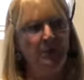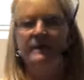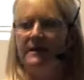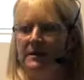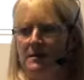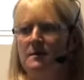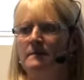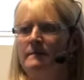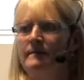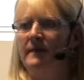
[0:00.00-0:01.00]
within
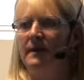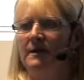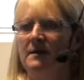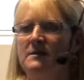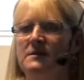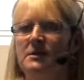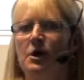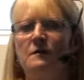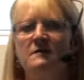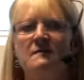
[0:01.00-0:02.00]
them
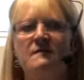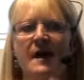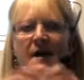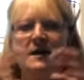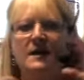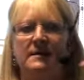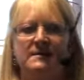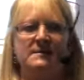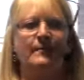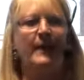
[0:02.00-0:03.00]
so that they
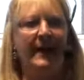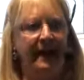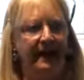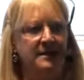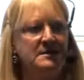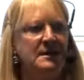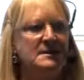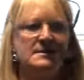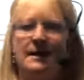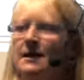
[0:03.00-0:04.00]
expand,
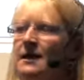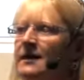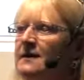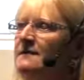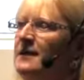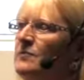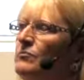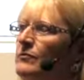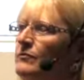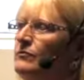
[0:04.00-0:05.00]
and suddenly they're
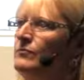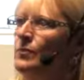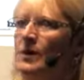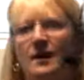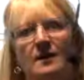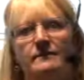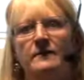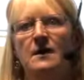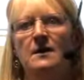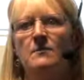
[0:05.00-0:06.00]

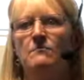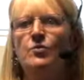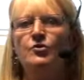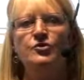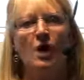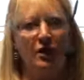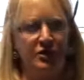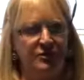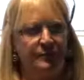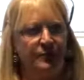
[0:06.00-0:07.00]
more
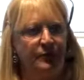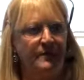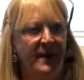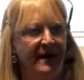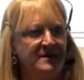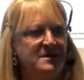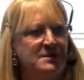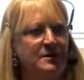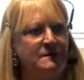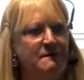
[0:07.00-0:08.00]
knowledgeable about
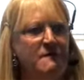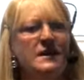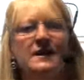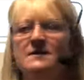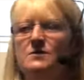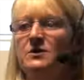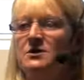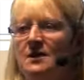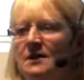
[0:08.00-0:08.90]
certain things which